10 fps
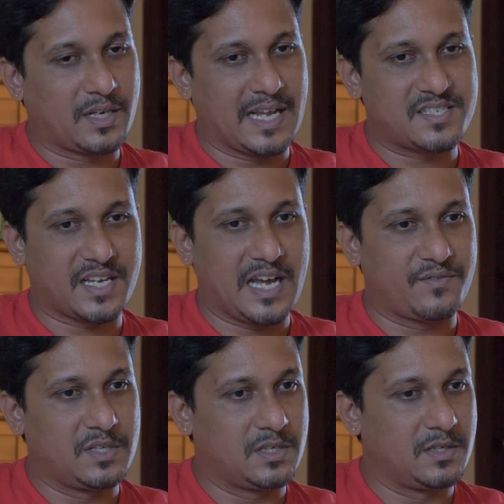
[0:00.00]
the classic
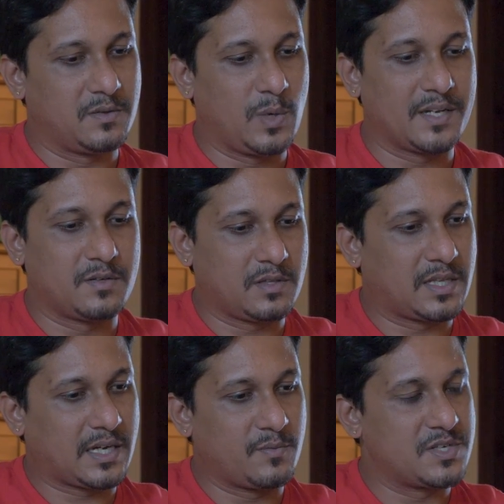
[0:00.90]
have
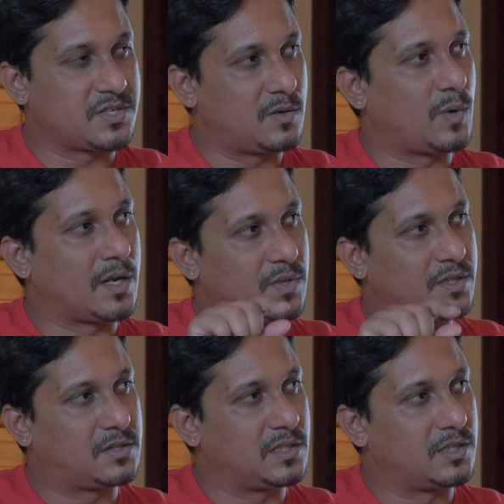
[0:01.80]
the conventional one
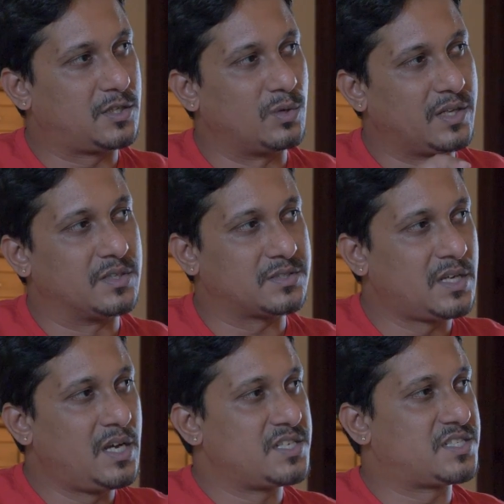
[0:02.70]
with two levers,
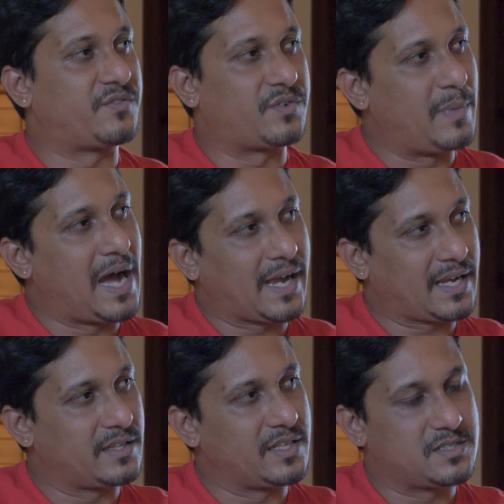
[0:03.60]
shift back
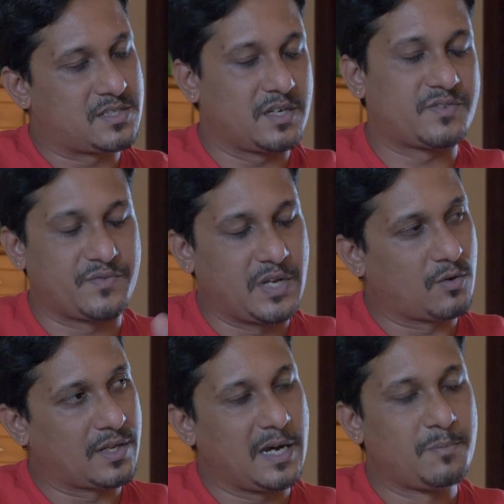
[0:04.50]
and then shift
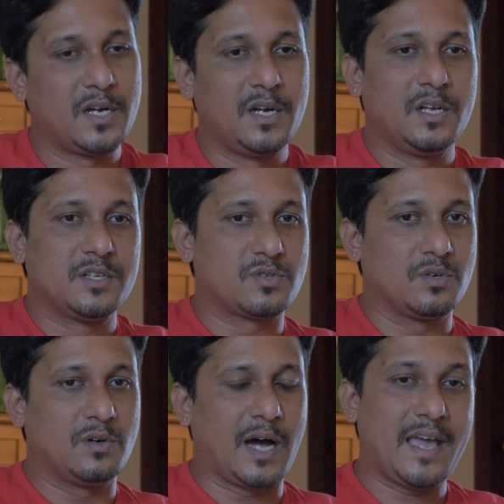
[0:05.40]
down and up.
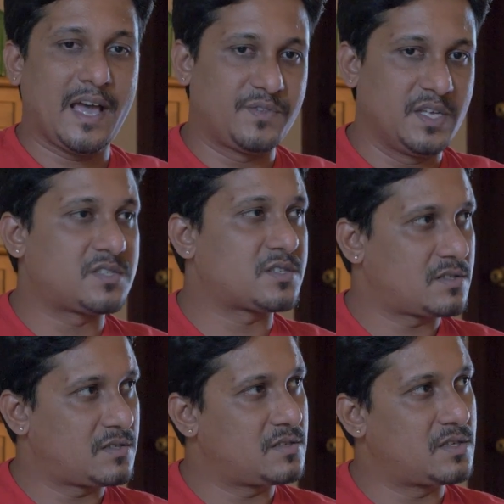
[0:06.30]
So I have
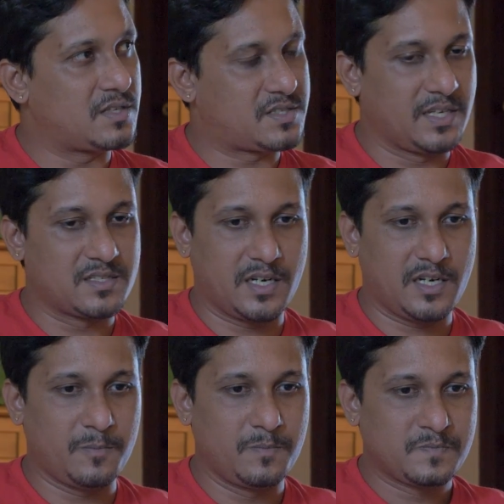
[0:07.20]
this single
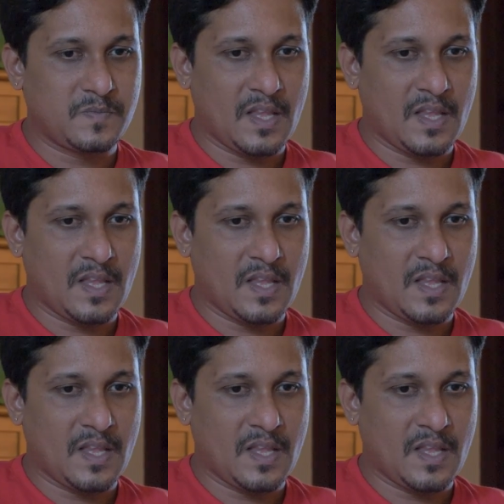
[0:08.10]
setup.